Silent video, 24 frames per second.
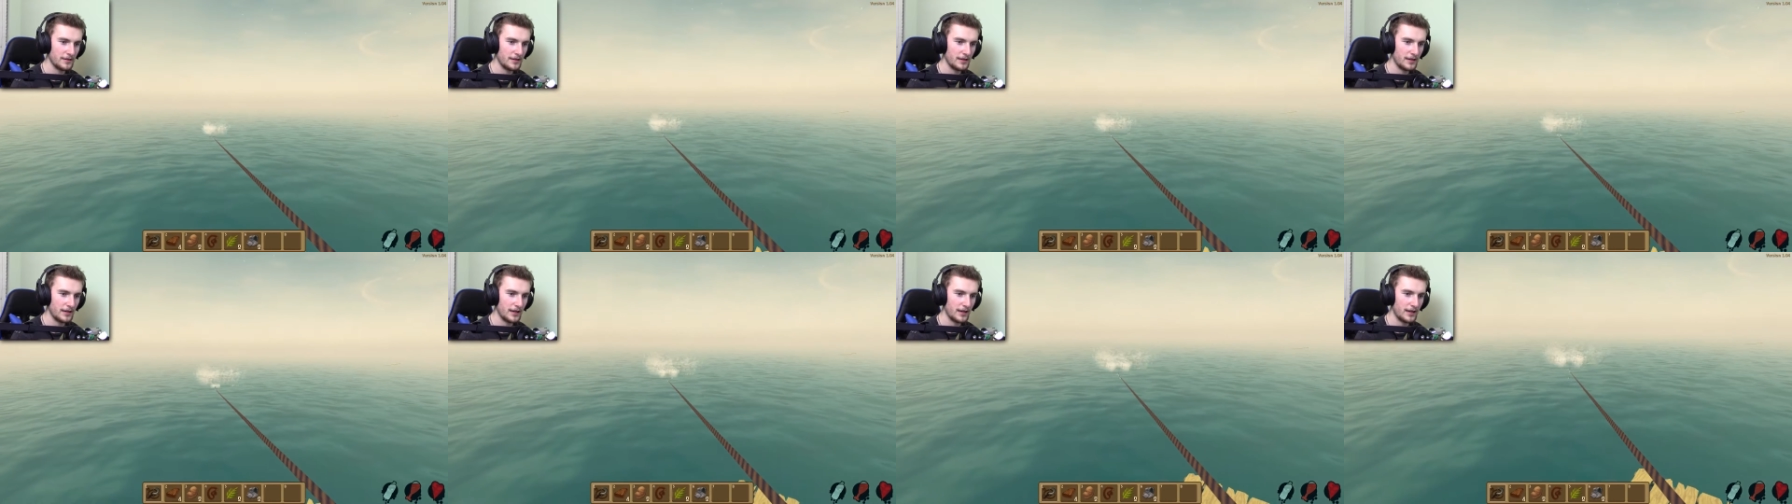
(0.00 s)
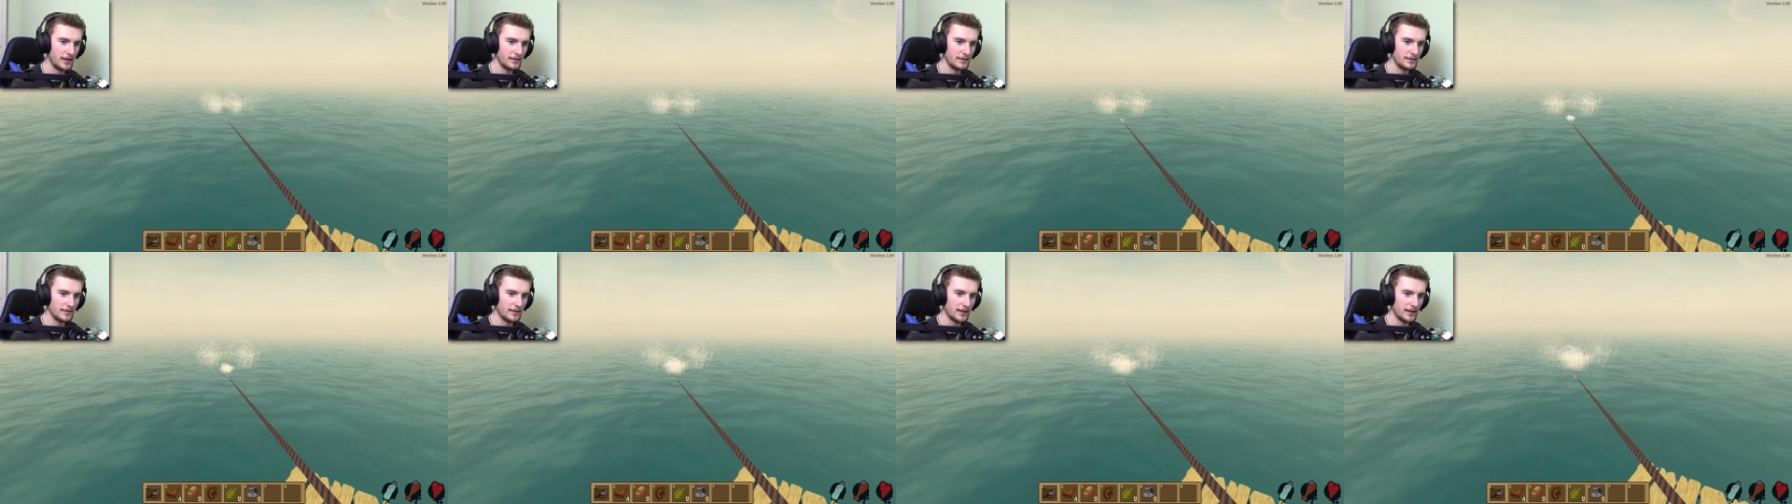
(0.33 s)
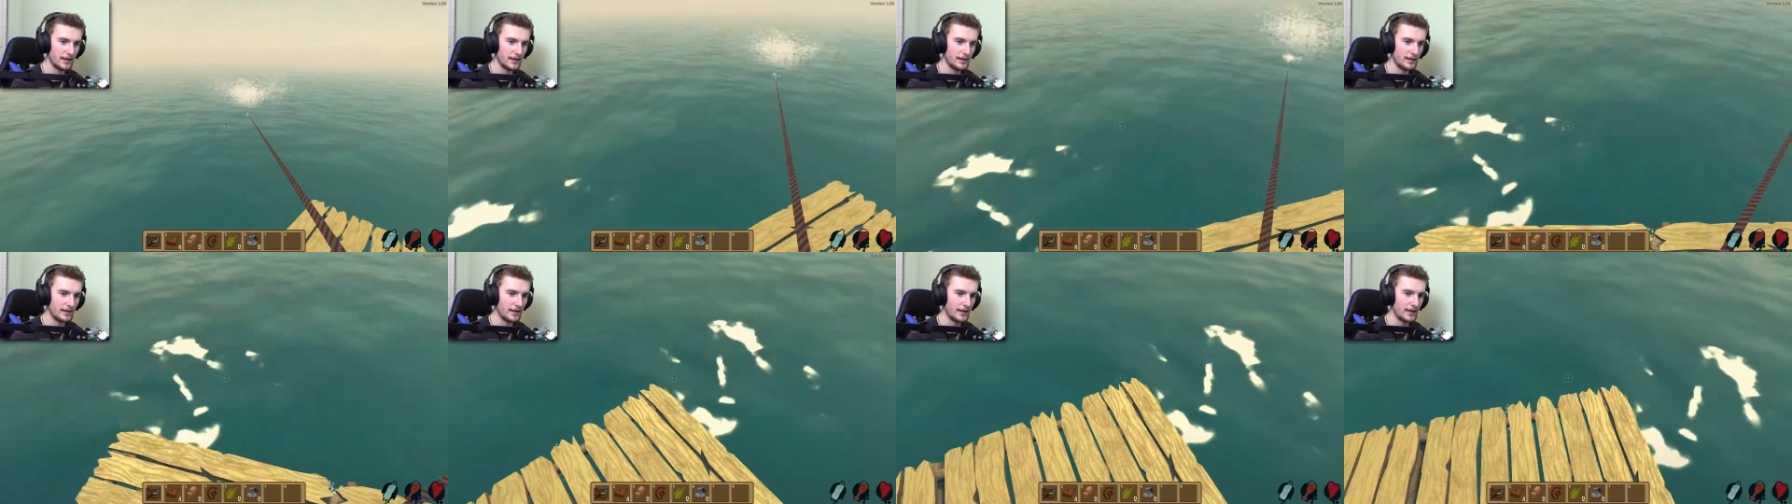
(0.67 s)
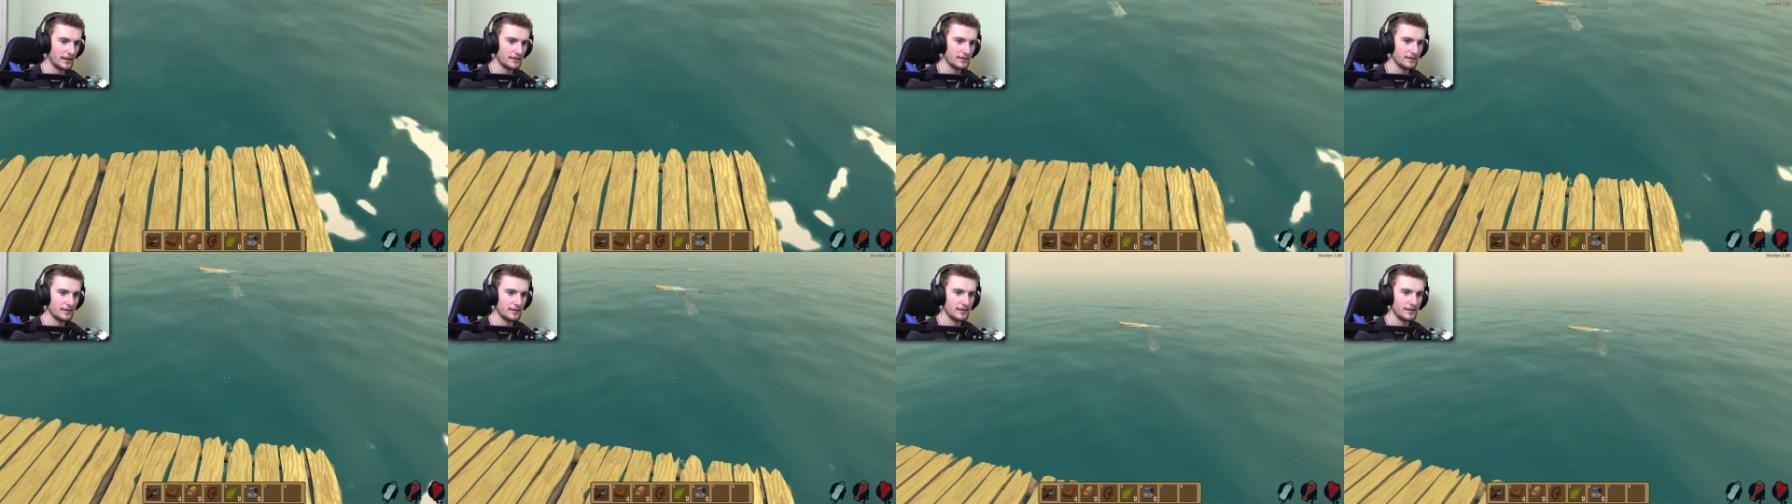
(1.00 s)
I did not get
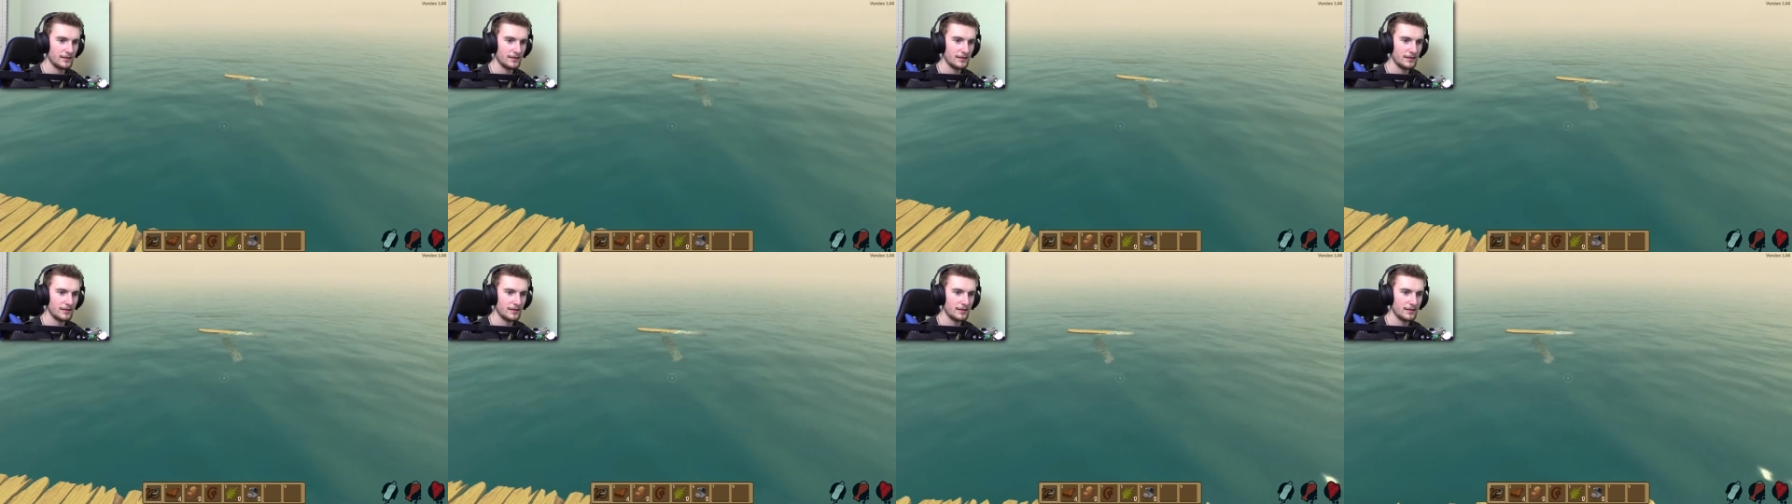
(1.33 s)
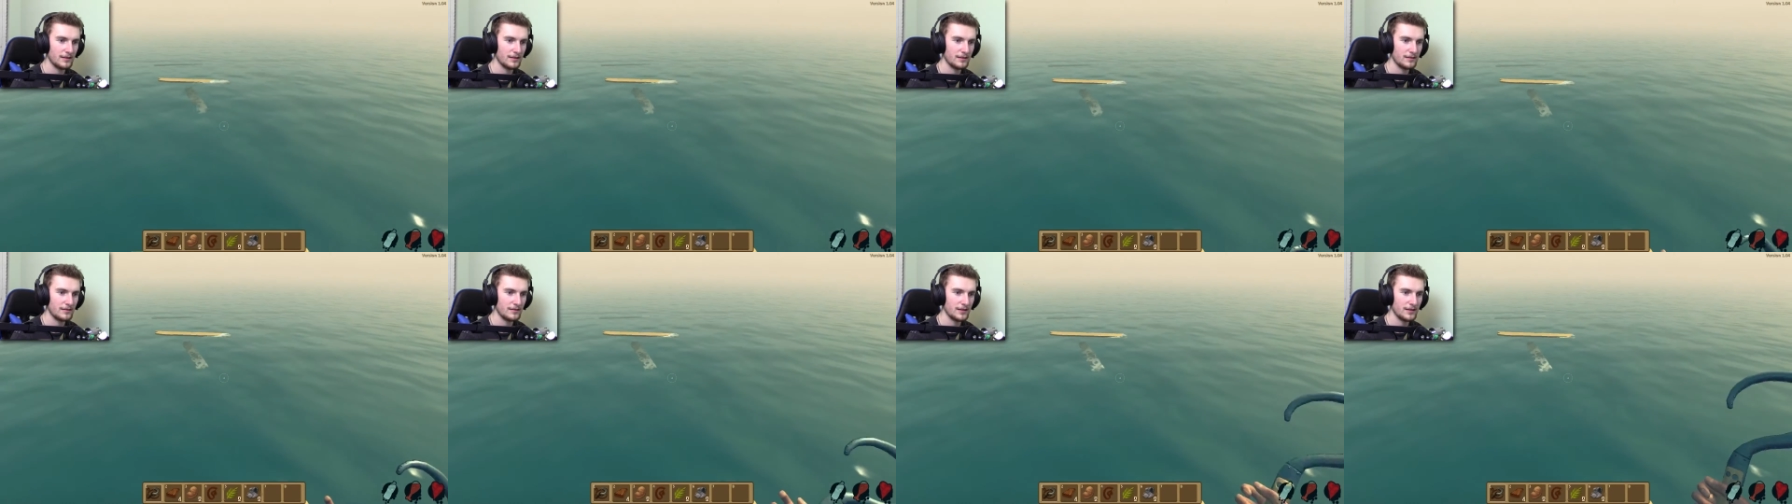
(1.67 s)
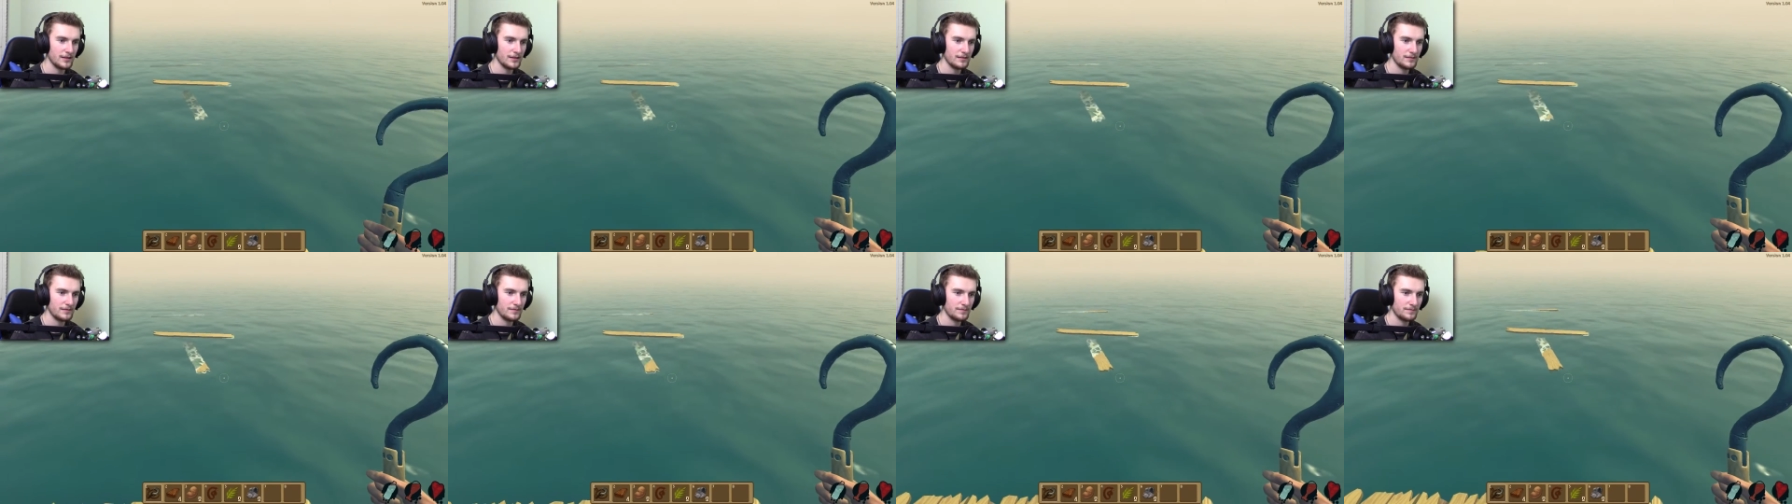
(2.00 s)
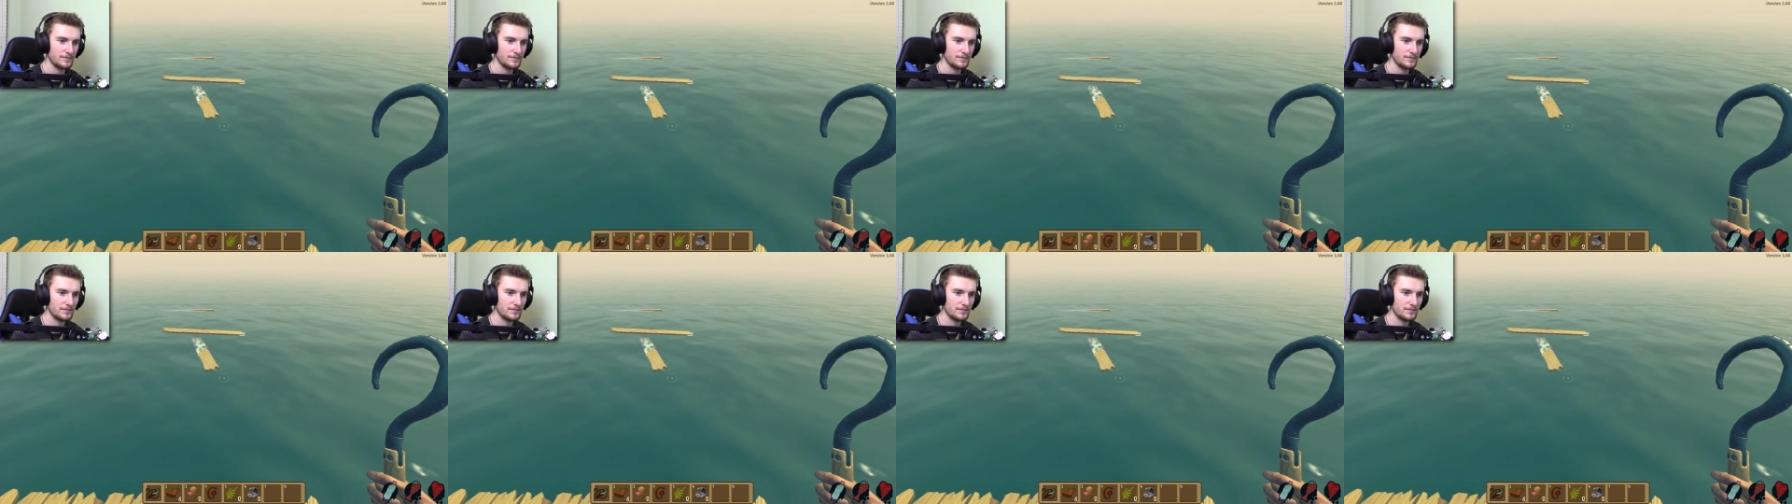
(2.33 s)
that. All right.